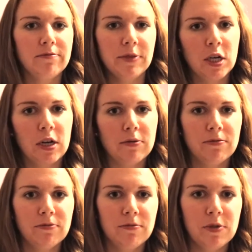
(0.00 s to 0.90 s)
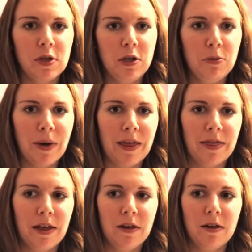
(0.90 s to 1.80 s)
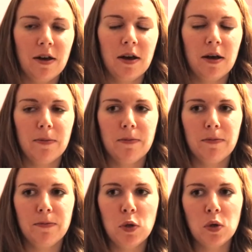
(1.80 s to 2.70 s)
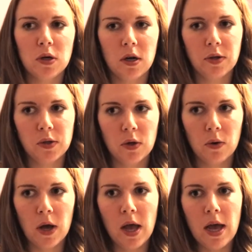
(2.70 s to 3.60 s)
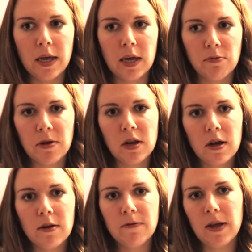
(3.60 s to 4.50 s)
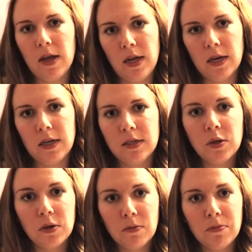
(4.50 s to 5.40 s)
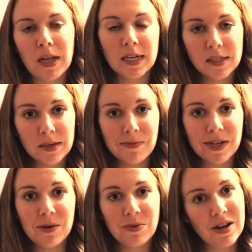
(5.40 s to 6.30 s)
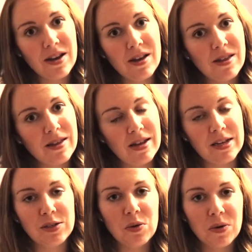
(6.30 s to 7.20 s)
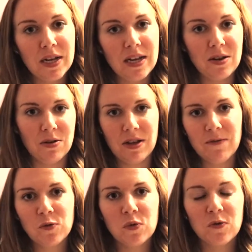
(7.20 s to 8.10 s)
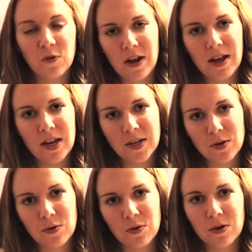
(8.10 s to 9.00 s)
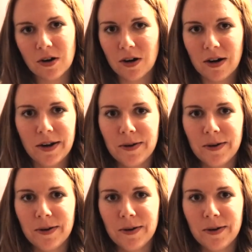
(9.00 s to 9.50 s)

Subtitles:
you know, that you might think you could also get rid of and bless somebody with and donate or gift to a friend or